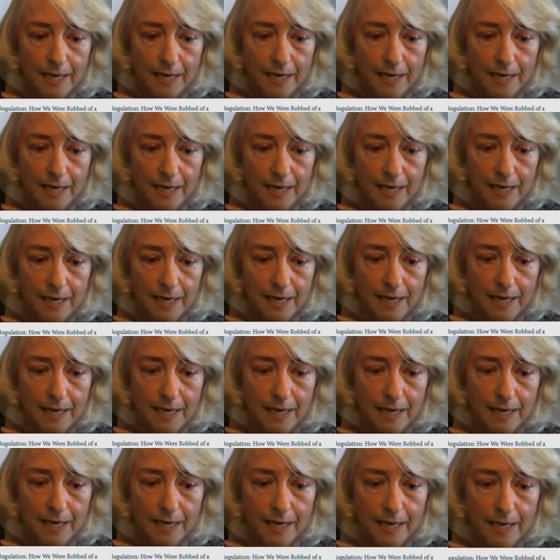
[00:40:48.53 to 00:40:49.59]

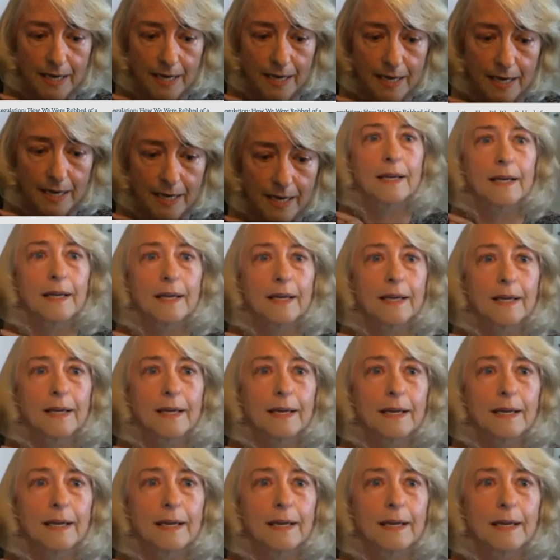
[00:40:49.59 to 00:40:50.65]

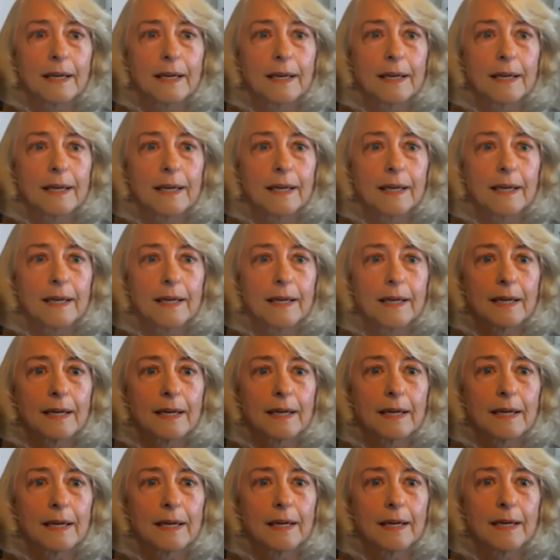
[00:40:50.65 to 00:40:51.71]

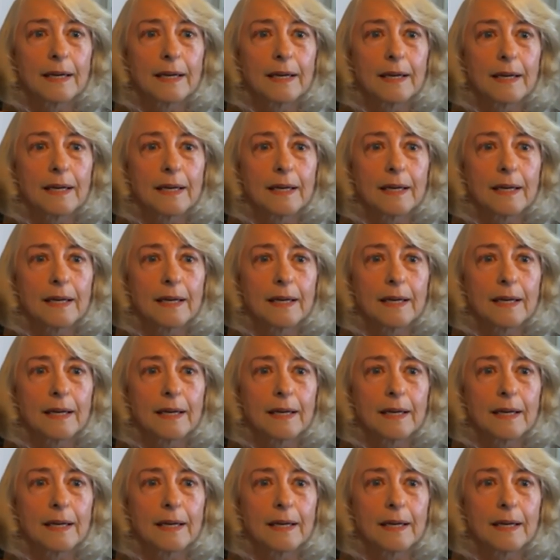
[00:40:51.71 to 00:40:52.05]
(silence)